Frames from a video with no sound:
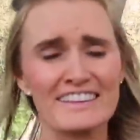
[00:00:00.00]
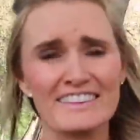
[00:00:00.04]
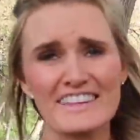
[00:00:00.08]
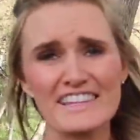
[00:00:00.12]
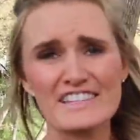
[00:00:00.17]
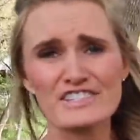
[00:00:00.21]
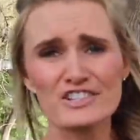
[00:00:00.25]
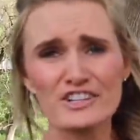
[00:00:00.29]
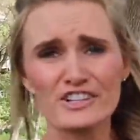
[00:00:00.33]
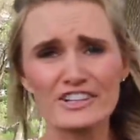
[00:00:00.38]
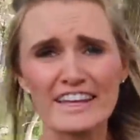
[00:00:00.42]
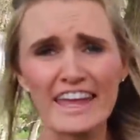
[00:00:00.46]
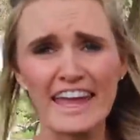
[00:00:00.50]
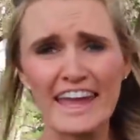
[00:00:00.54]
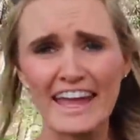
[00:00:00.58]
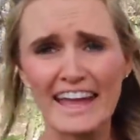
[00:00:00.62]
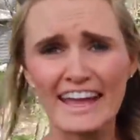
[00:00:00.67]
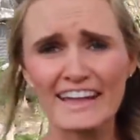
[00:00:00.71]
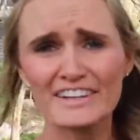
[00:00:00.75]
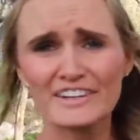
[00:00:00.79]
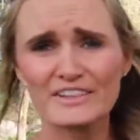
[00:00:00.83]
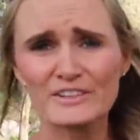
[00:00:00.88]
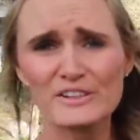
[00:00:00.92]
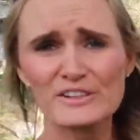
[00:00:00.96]
These are
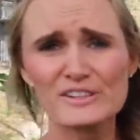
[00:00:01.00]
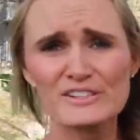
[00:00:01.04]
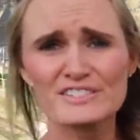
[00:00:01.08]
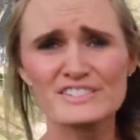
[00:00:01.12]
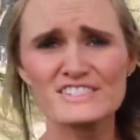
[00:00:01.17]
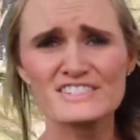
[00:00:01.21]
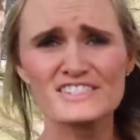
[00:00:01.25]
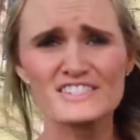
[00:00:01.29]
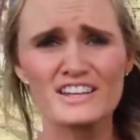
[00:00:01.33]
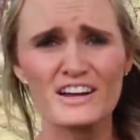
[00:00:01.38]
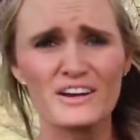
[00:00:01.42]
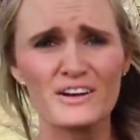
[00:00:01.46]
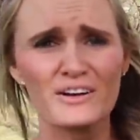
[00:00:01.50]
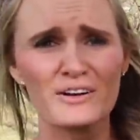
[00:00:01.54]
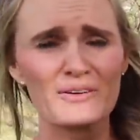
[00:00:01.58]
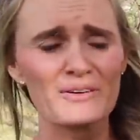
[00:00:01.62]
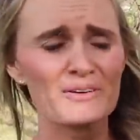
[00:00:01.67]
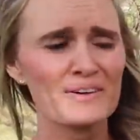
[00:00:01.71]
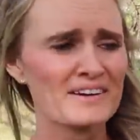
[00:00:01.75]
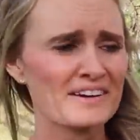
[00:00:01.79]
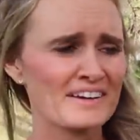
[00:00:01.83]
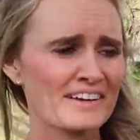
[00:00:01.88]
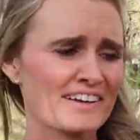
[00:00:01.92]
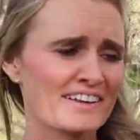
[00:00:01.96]
candles, so
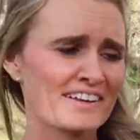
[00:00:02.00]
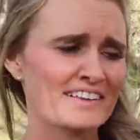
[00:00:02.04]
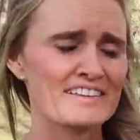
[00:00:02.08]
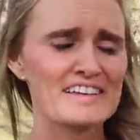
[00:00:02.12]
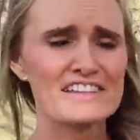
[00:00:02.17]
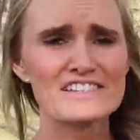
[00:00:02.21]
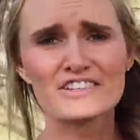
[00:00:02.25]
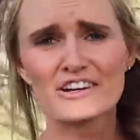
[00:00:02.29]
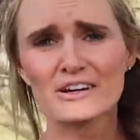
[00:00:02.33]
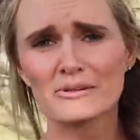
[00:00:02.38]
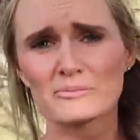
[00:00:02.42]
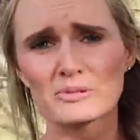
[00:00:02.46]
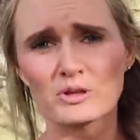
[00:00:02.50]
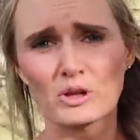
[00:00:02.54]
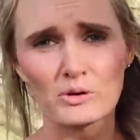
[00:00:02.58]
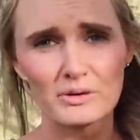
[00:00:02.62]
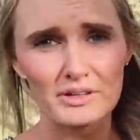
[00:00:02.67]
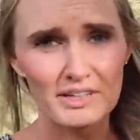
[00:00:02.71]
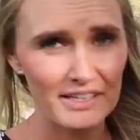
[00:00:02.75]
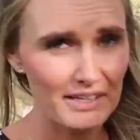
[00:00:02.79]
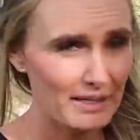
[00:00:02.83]
these aren't blowing